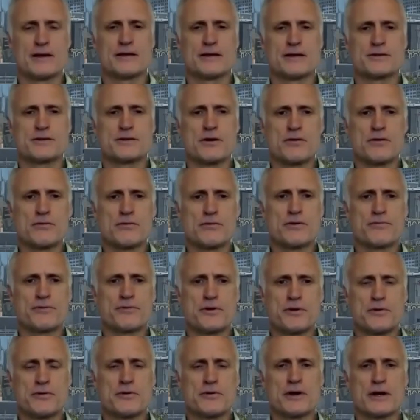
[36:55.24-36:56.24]
So if
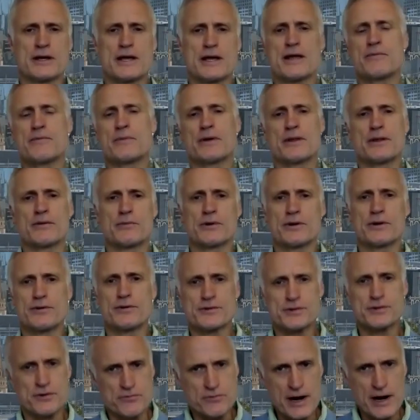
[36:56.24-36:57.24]
you, again, whether
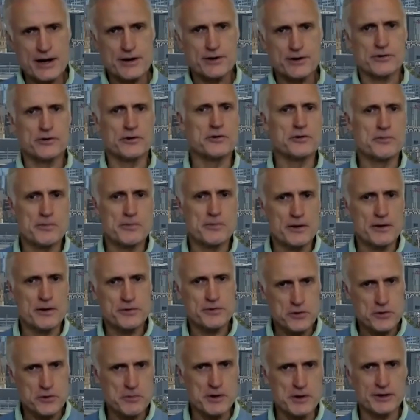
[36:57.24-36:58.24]
it's a rat or a
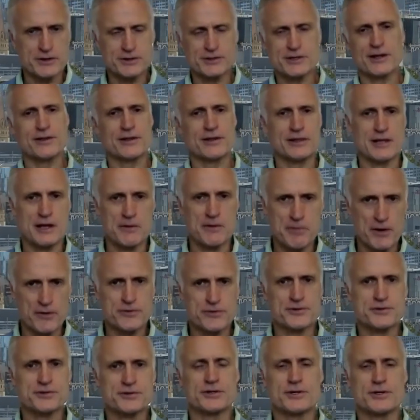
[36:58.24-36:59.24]
human, because I think they're
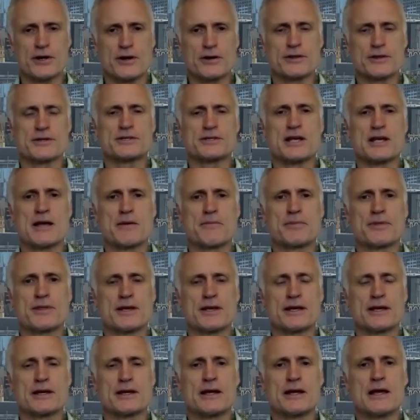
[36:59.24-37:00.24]
both showing the same
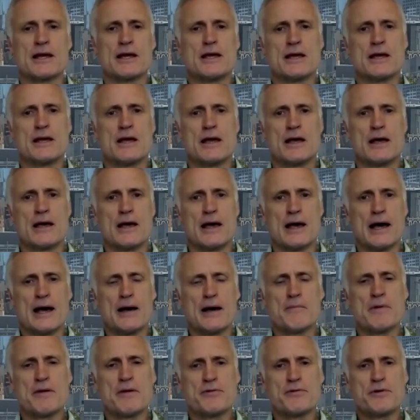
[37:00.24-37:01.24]
thing,
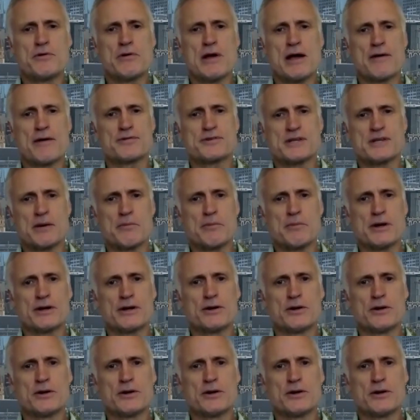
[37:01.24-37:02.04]
if you have someone